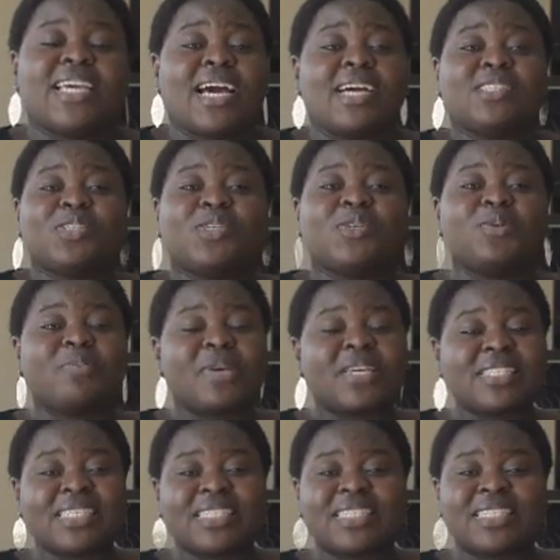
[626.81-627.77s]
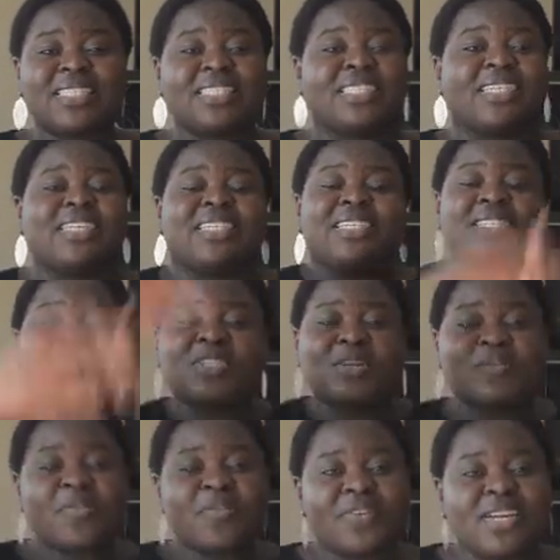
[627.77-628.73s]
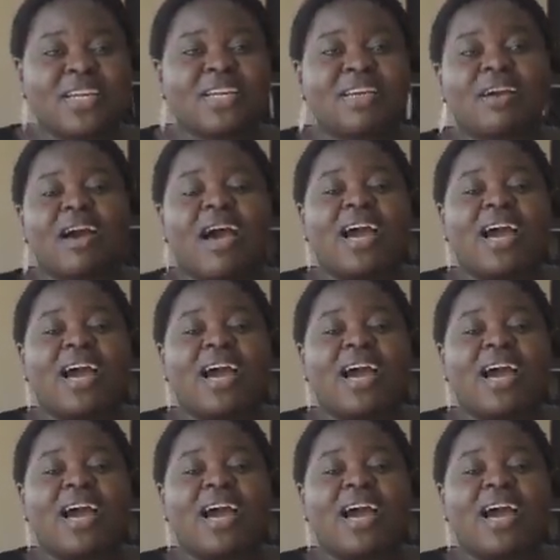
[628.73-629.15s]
Yeah, so basically, in summary,